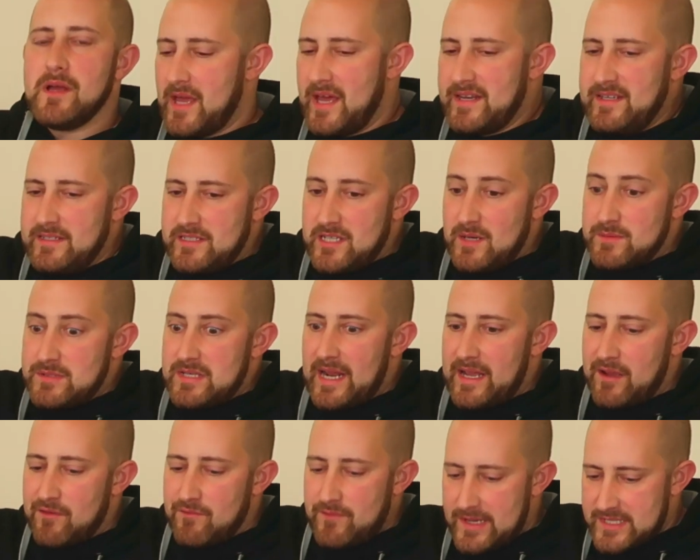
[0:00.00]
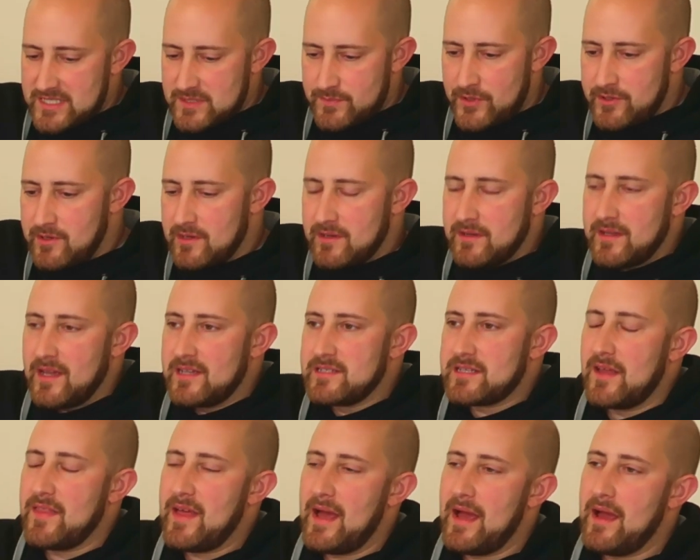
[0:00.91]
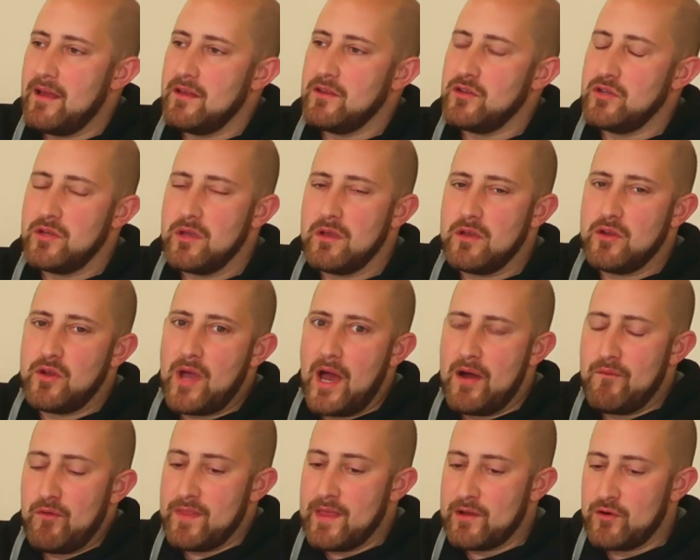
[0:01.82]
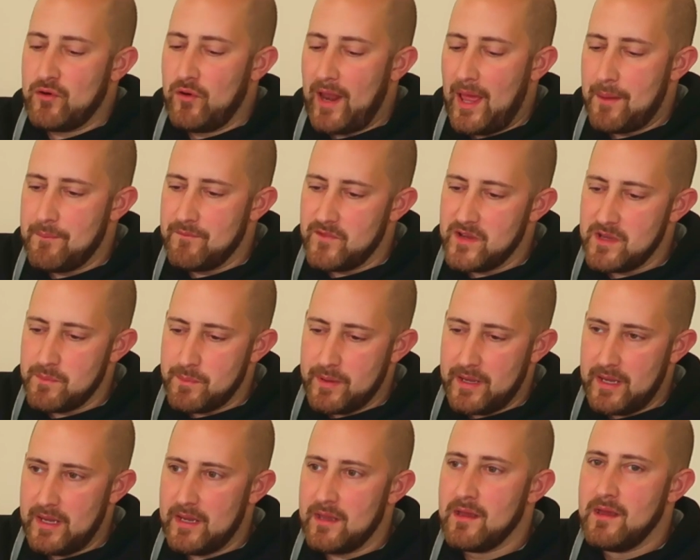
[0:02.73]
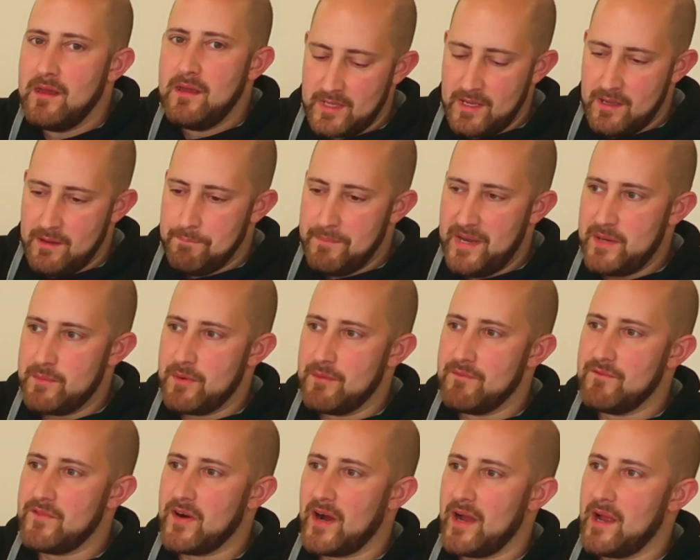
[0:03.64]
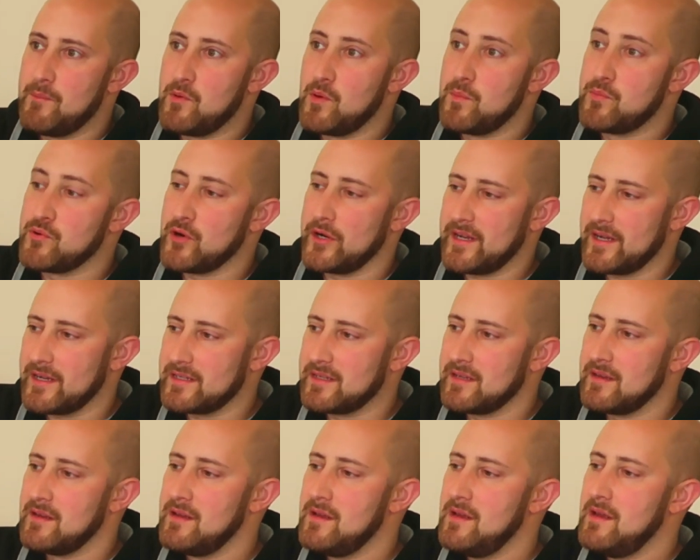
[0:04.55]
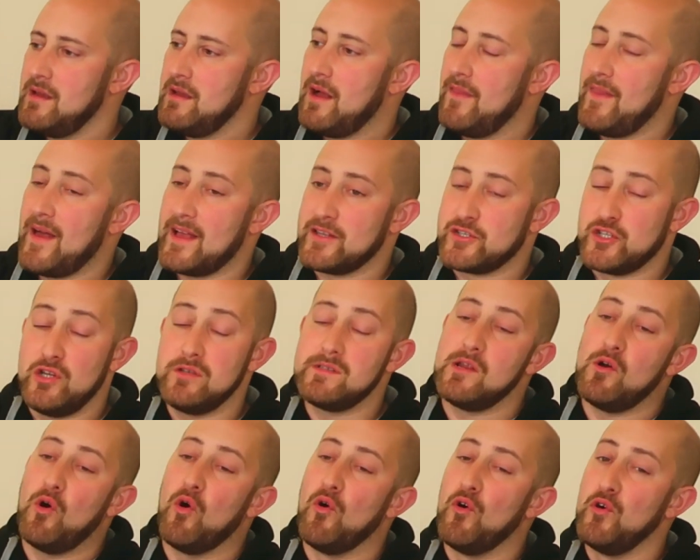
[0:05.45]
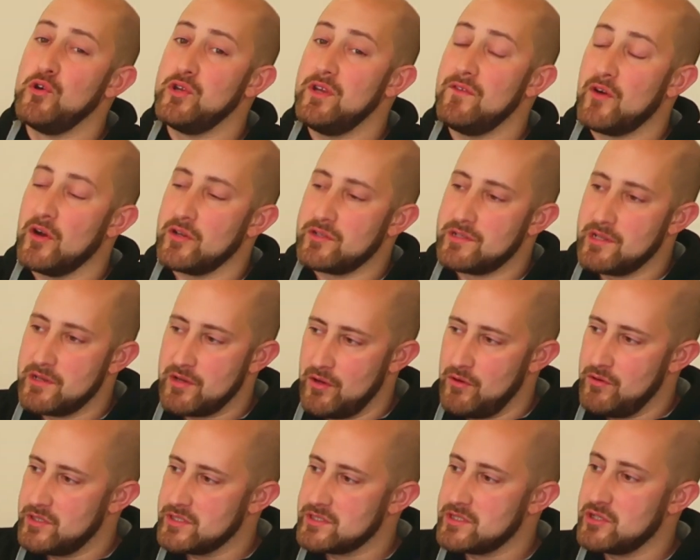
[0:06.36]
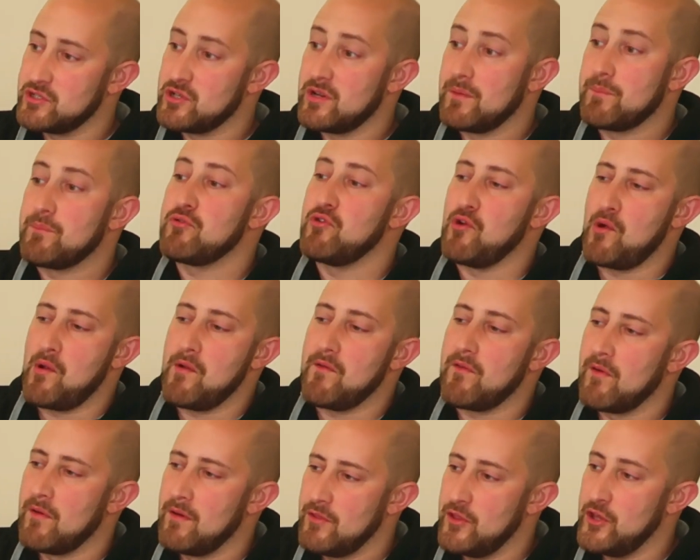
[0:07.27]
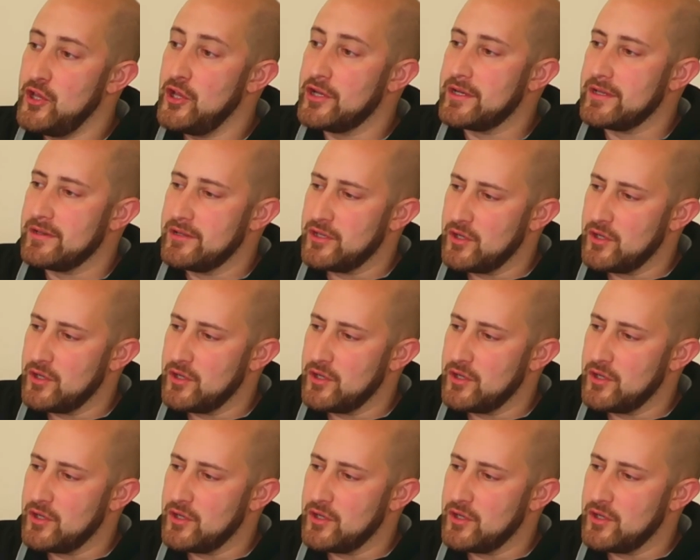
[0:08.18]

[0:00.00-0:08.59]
And in terms of like investment and things like that, you have what they call MVP, a minimum viable product, and that's usually all you've got to do just to sort of prove that you can